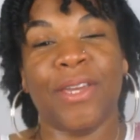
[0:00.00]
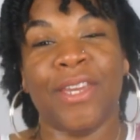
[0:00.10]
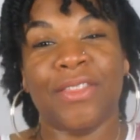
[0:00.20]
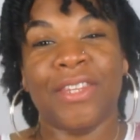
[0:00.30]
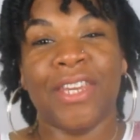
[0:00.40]

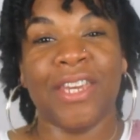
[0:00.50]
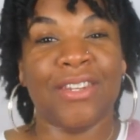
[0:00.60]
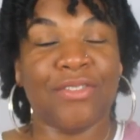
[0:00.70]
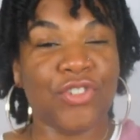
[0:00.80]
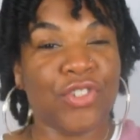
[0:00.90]
at the
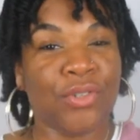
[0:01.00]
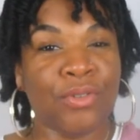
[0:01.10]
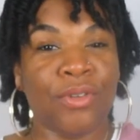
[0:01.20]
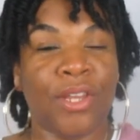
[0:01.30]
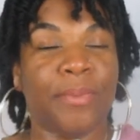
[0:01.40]
end of
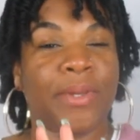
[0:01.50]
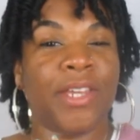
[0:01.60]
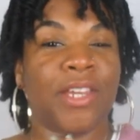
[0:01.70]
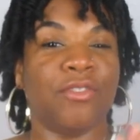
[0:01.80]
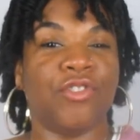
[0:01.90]
june at the
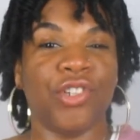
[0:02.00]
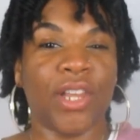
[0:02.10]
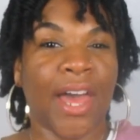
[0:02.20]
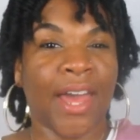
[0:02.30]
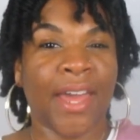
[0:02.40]
beginning of
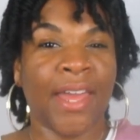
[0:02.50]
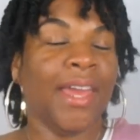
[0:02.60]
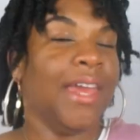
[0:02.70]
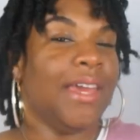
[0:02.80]
july